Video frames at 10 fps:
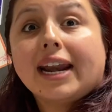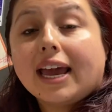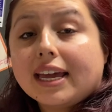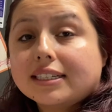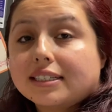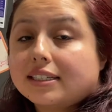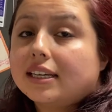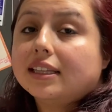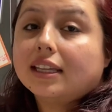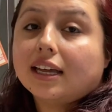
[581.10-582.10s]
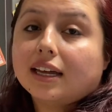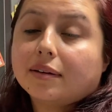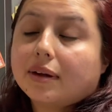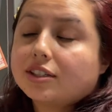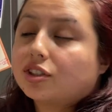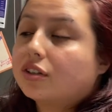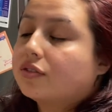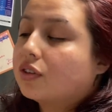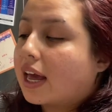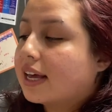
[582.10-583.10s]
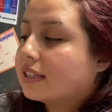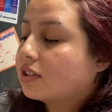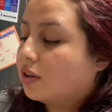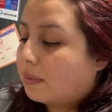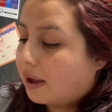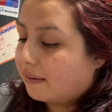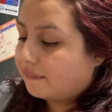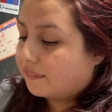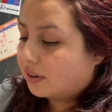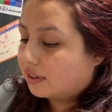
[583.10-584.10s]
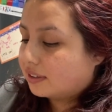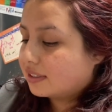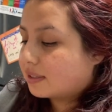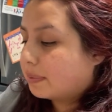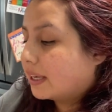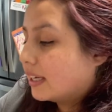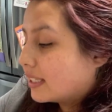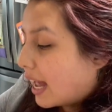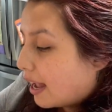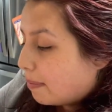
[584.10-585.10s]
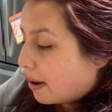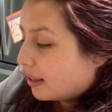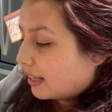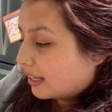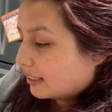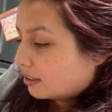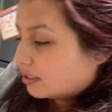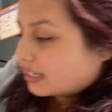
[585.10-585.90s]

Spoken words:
And I had seen that. I should have asked you about it first because I bought like little